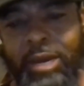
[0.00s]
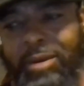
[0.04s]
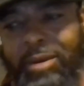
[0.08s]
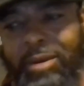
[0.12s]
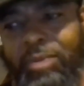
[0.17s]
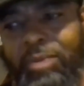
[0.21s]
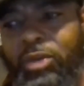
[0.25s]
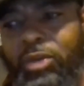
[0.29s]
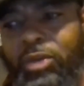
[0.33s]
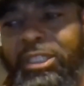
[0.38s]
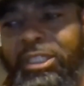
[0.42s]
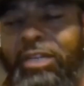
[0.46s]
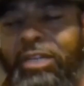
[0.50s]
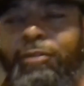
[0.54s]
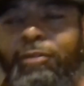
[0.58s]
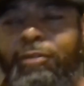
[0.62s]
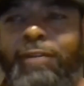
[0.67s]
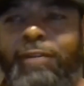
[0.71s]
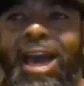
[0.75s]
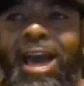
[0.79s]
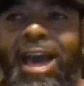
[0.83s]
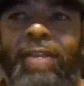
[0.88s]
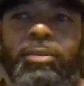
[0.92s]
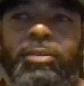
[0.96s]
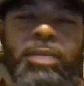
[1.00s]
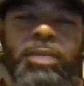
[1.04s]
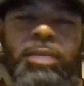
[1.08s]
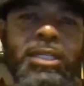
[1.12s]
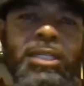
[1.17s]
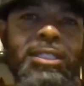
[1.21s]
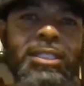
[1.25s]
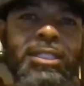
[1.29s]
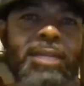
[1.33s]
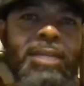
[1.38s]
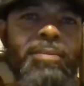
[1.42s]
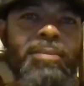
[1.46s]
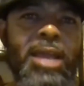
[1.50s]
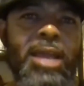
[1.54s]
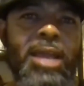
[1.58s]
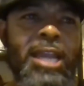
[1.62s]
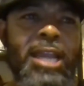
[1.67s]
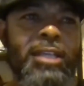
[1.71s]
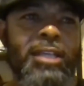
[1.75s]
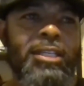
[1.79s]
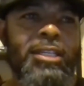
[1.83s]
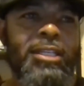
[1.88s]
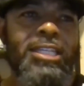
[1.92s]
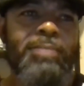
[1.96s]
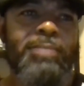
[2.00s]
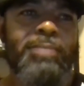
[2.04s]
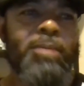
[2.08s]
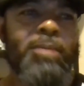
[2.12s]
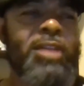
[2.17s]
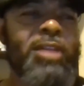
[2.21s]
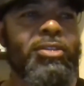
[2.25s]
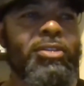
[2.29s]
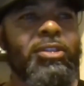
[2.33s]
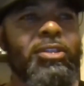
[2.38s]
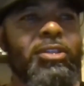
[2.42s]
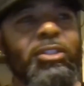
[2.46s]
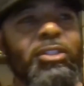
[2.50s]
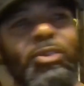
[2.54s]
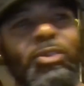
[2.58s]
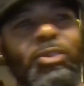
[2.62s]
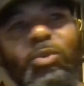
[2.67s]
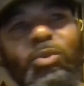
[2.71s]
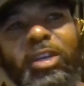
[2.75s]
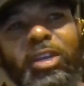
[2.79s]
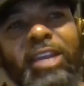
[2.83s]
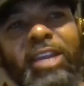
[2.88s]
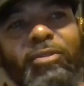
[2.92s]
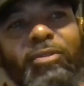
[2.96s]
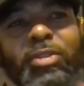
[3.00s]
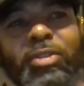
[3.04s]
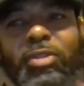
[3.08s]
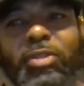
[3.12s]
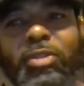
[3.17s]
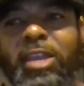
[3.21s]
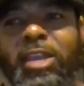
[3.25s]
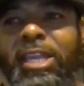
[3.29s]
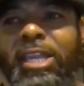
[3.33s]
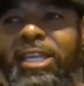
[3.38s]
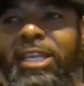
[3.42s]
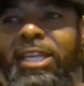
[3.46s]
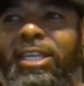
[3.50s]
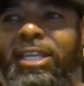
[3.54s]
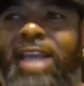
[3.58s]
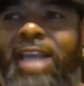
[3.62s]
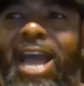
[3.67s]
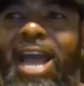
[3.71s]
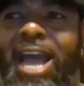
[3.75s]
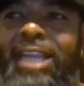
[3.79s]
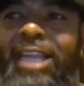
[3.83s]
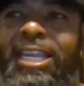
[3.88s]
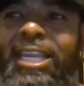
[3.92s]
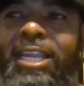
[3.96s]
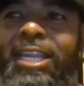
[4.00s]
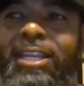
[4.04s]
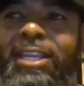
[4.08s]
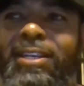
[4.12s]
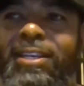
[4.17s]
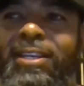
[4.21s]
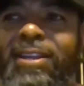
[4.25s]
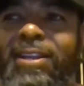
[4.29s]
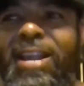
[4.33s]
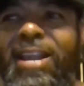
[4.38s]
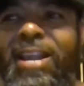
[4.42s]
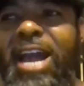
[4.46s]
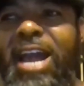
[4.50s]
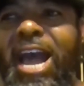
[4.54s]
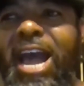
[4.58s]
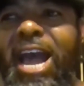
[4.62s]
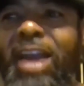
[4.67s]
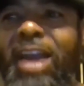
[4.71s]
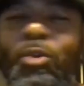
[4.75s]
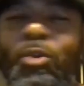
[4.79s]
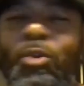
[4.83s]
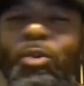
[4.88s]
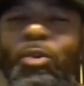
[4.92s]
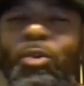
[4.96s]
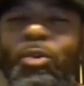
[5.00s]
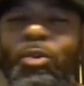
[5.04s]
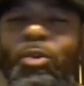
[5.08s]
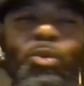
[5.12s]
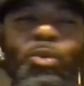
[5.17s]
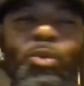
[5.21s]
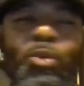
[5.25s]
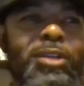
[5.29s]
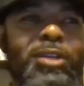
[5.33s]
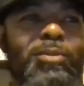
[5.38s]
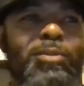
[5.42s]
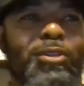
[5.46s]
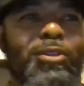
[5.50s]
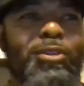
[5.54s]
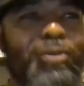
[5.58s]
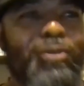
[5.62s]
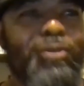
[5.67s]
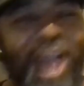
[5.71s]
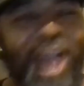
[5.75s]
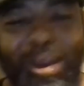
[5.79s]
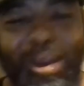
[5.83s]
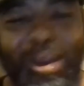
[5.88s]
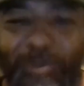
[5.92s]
I wasn't father because I'm like, his mother is doing everything, and I don't want him to follow